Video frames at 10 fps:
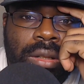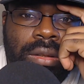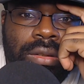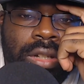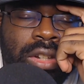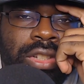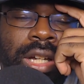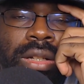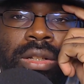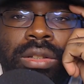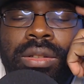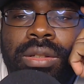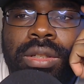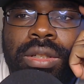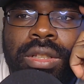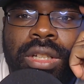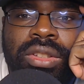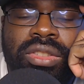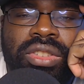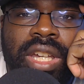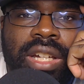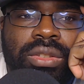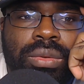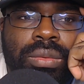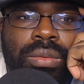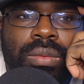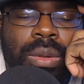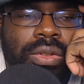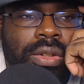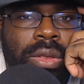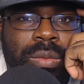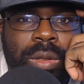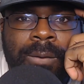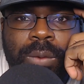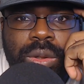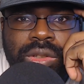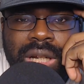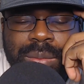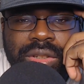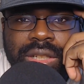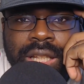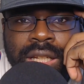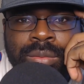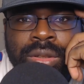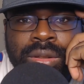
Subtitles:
Josh Allen gets sacked, what was it, 3 or 4 times in the game?